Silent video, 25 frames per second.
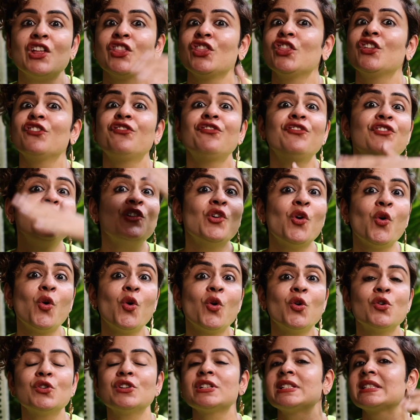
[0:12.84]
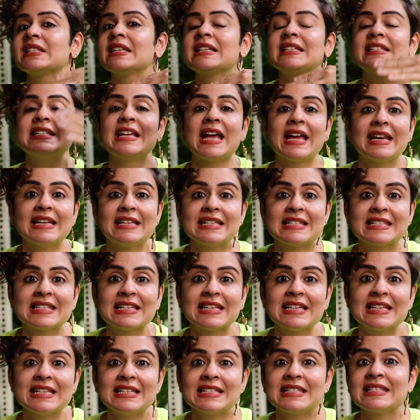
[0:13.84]
the floors, the
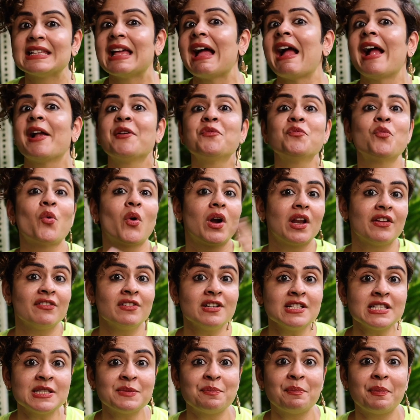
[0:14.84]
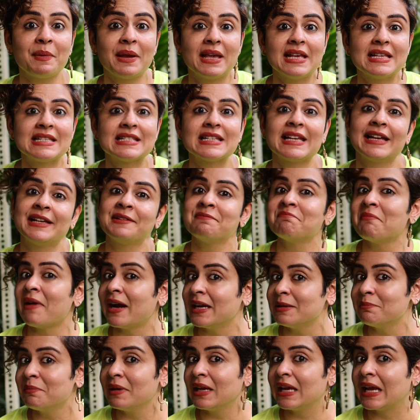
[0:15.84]
terraces and whatever space it
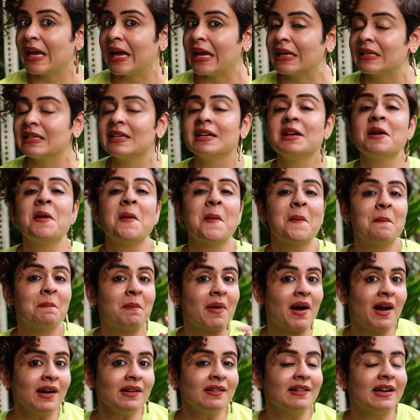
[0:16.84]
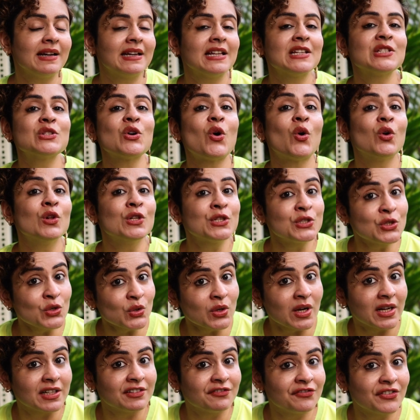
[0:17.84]
might be get, but it is also
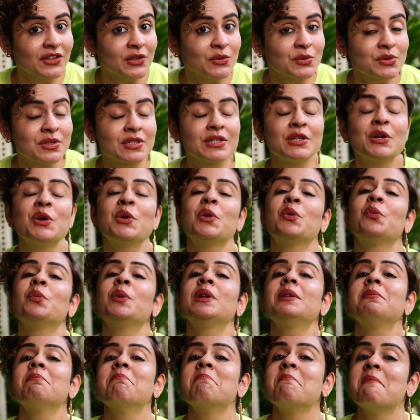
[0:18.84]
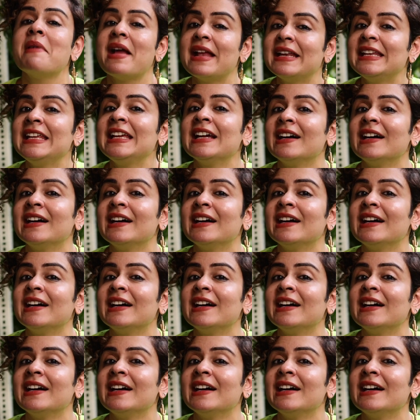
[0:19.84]
confused with many